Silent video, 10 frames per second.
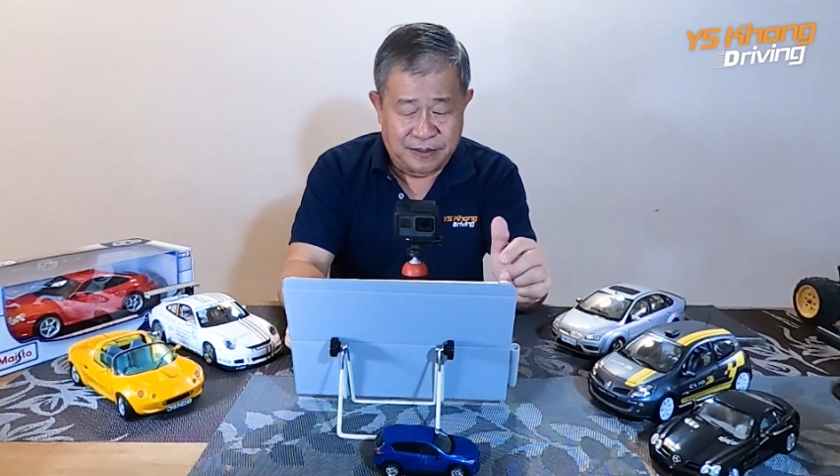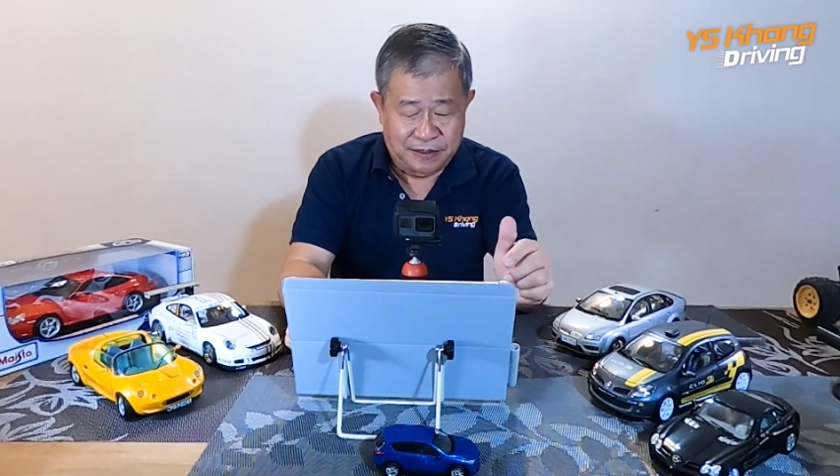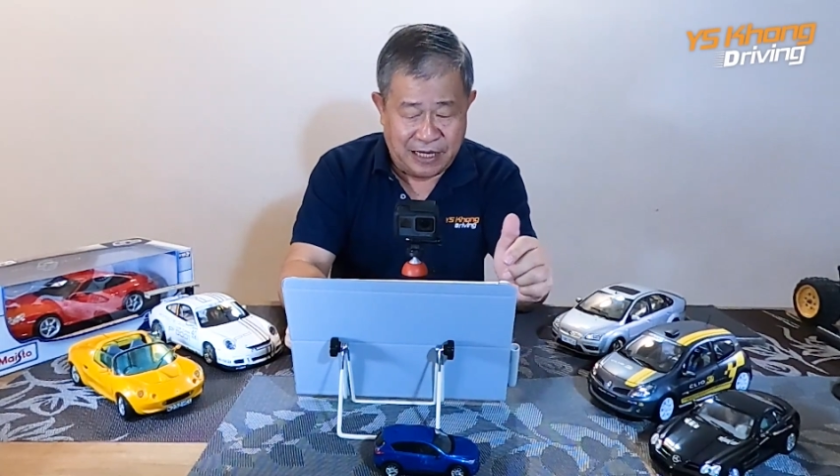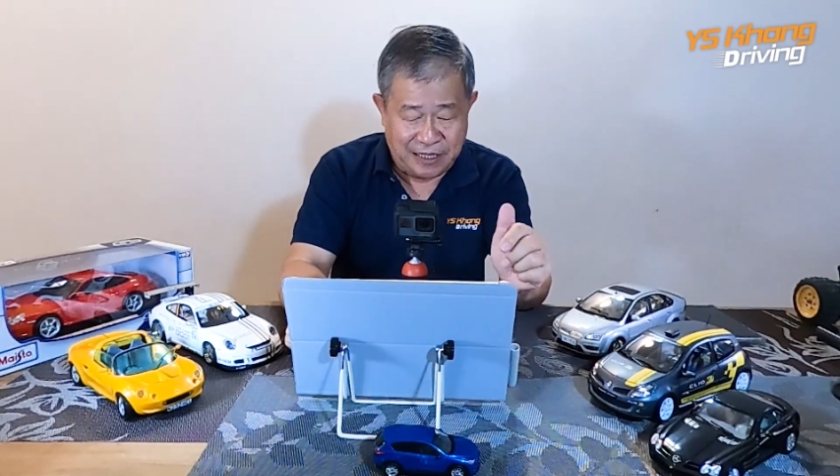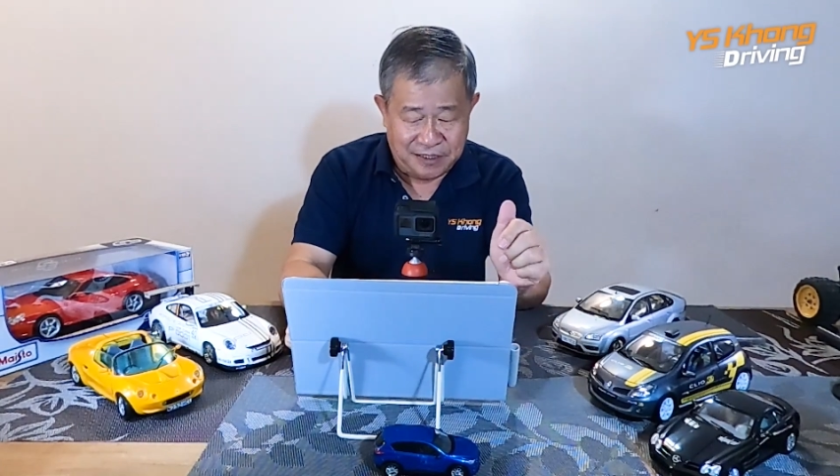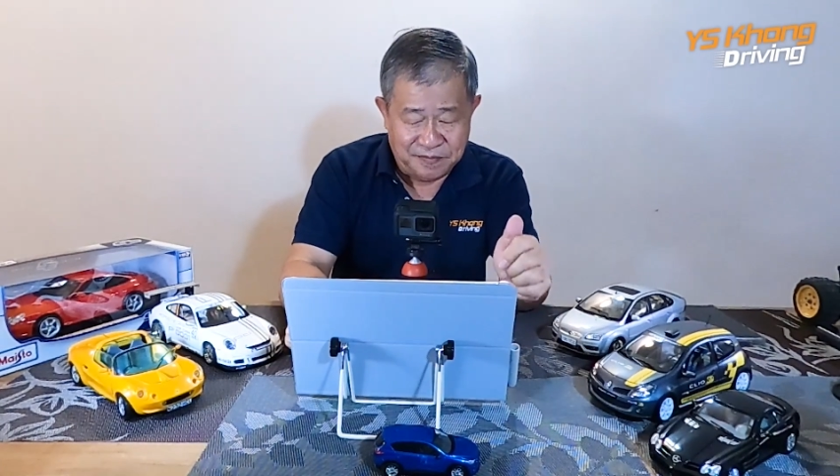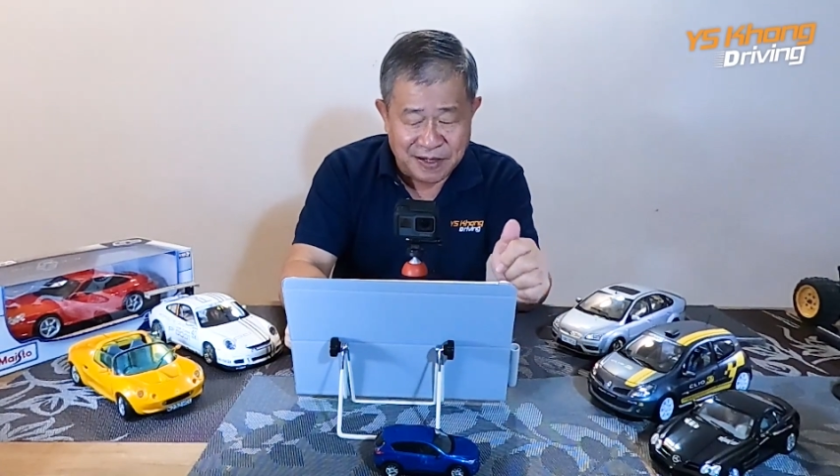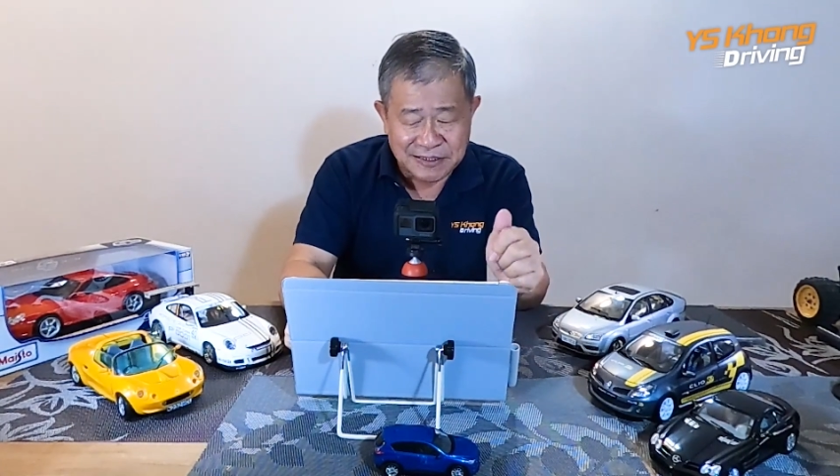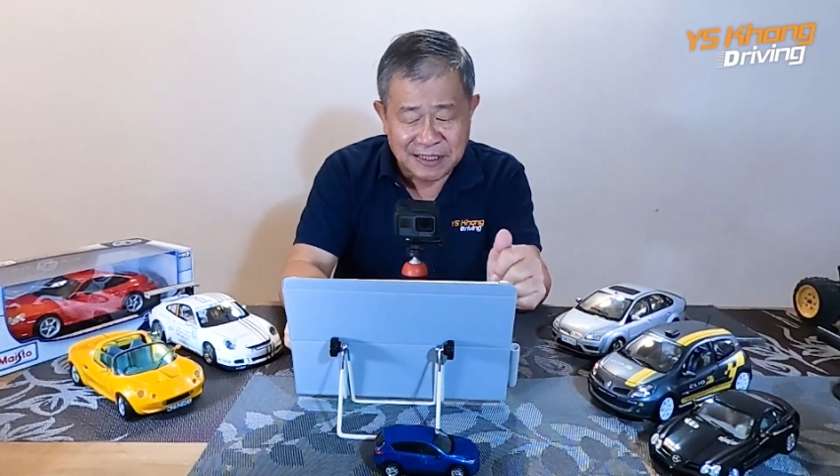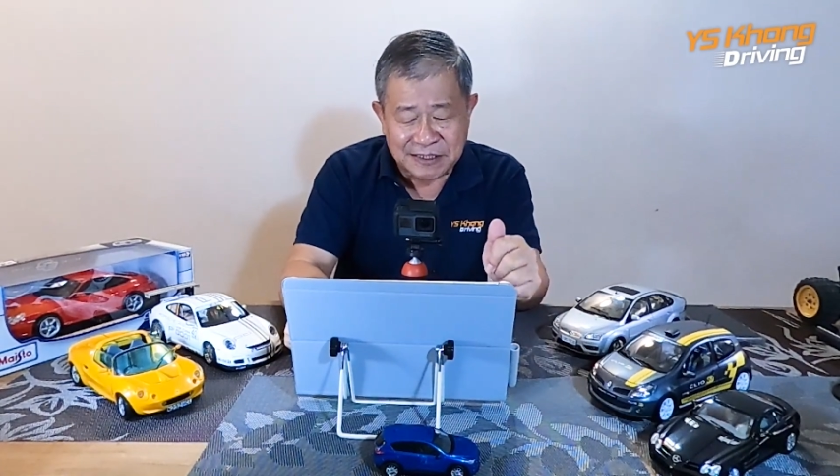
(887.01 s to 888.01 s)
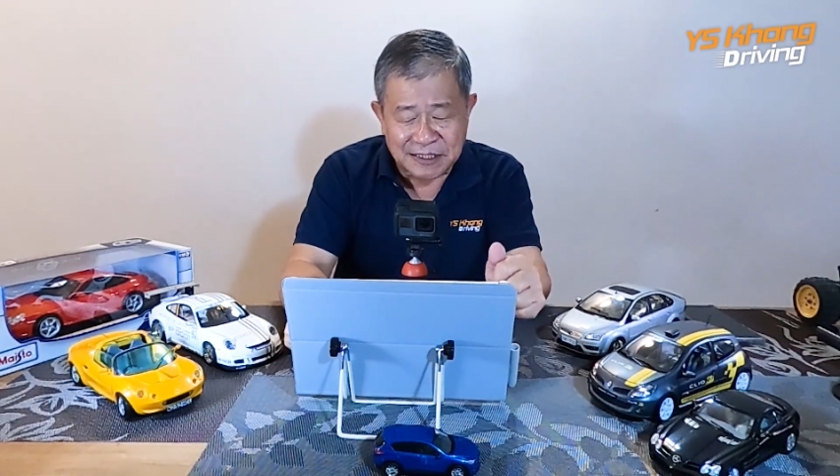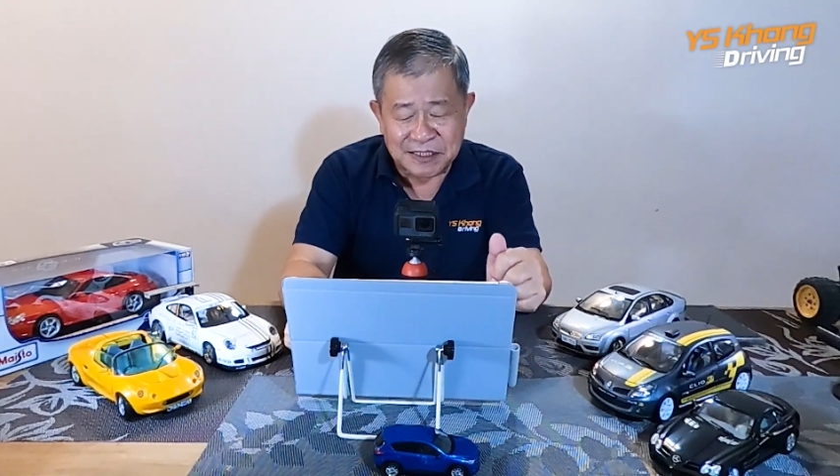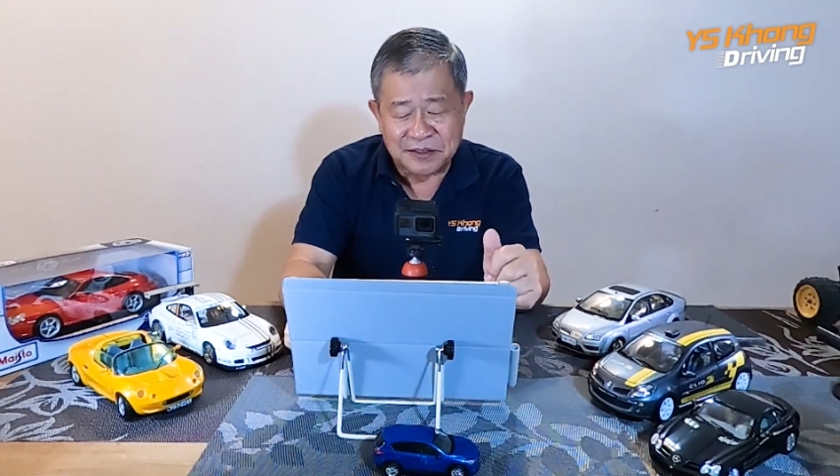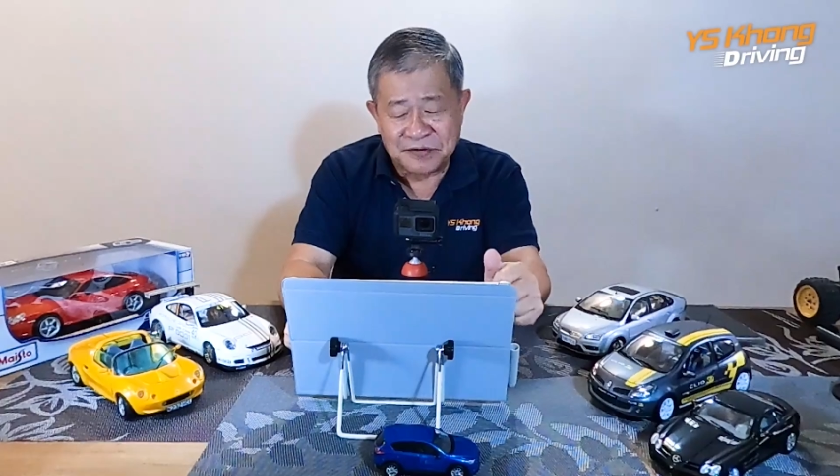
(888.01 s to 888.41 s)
Okay, the Mazda 6 in